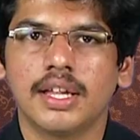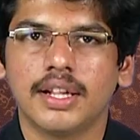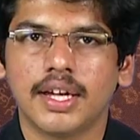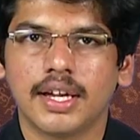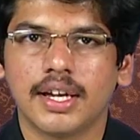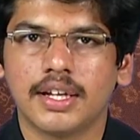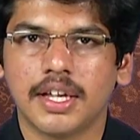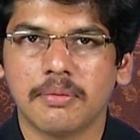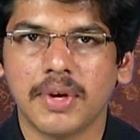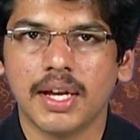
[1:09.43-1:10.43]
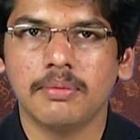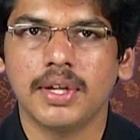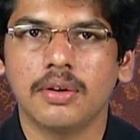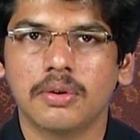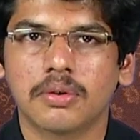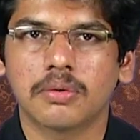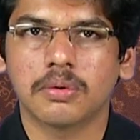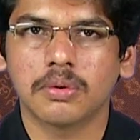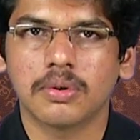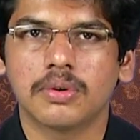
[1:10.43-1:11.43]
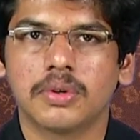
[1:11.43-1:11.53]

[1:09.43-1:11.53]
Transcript: They made me look cool